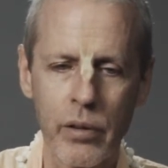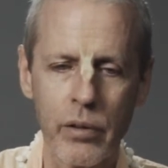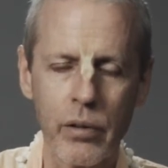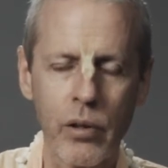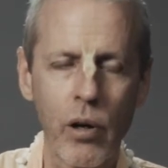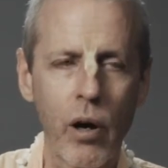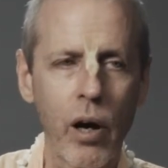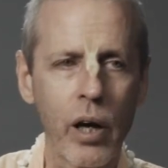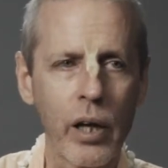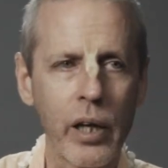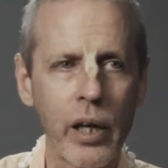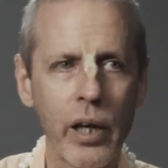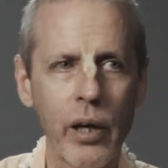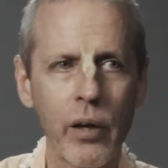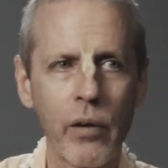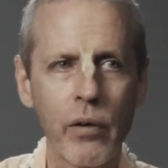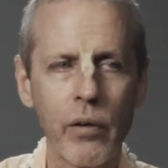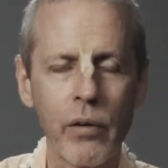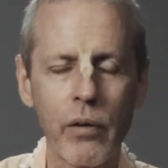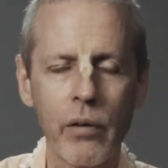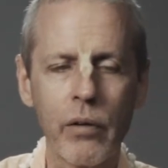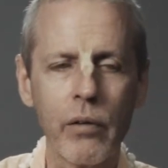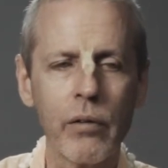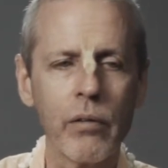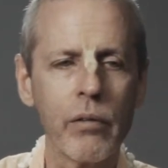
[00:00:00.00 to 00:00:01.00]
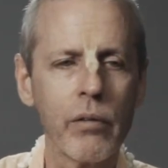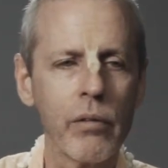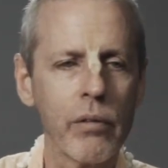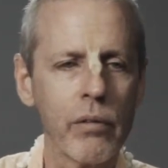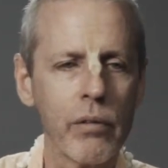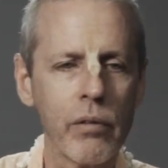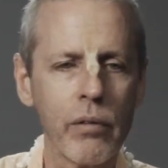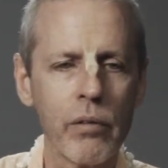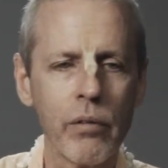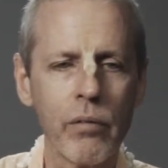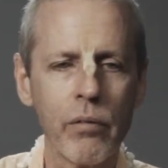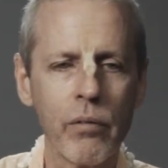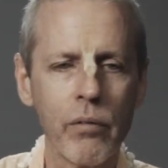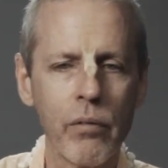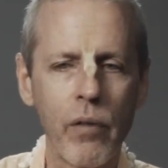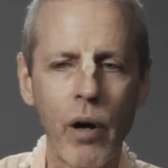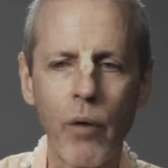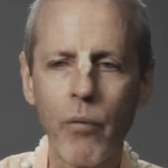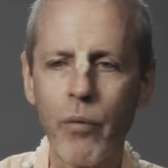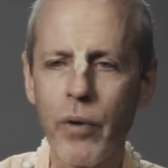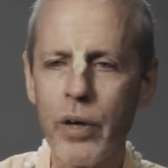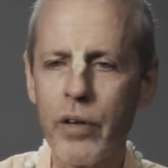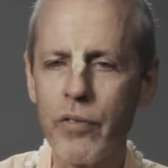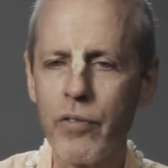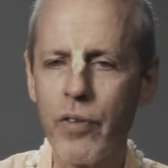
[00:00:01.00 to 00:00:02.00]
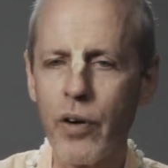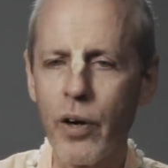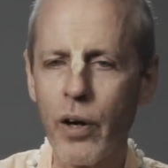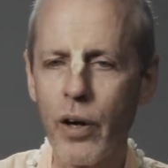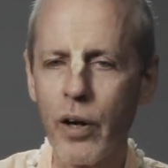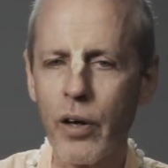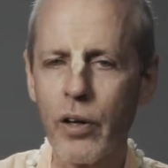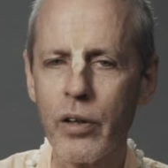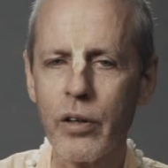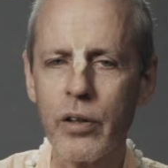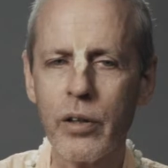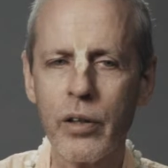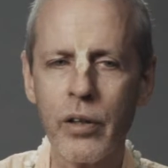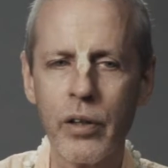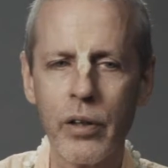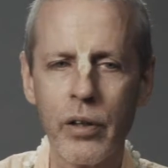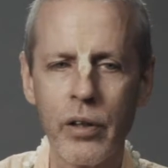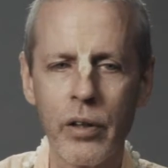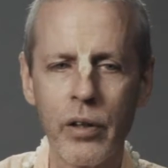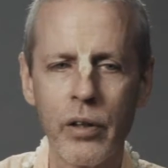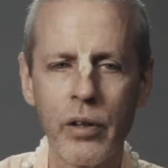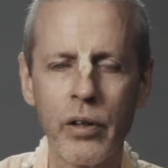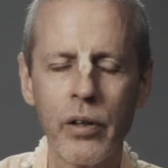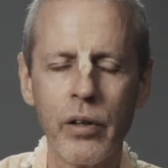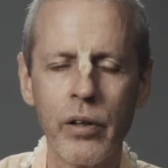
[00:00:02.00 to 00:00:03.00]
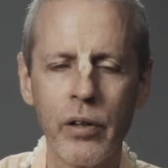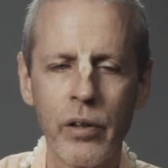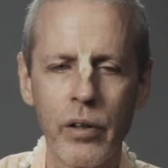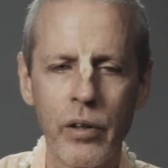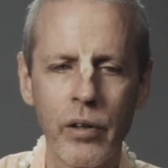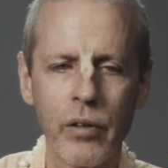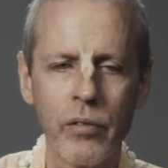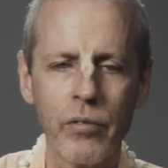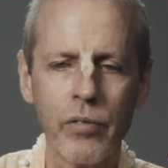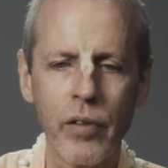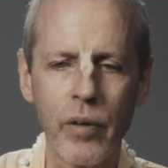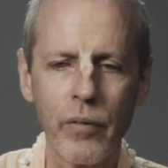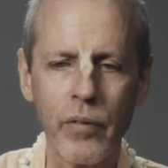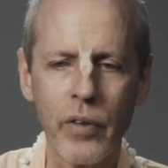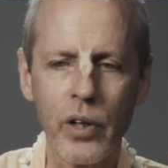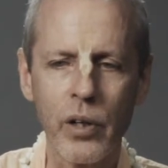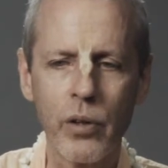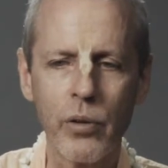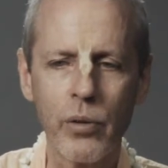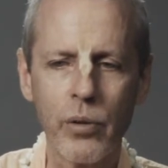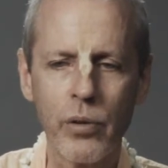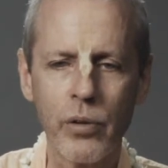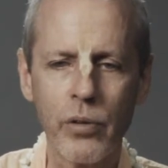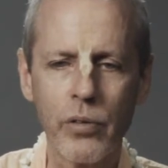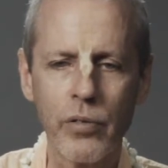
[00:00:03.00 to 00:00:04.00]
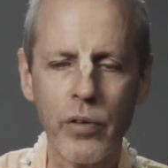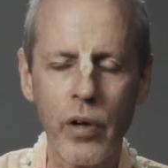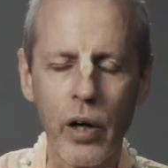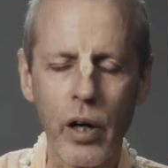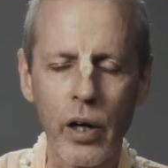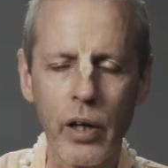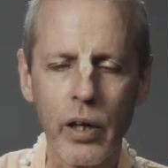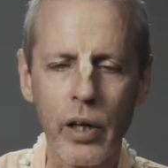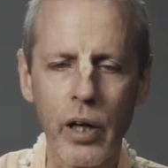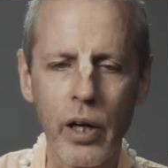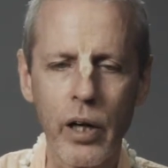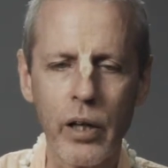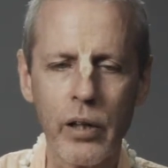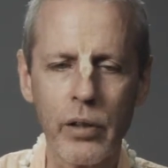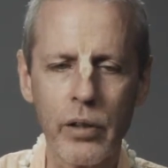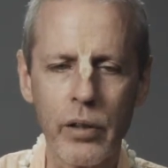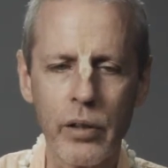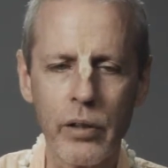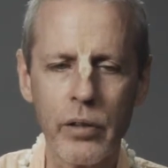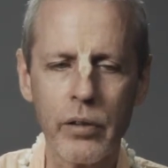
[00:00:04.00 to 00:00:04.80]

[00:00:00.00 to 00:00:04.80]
talking what we've heard from the Guru Varga.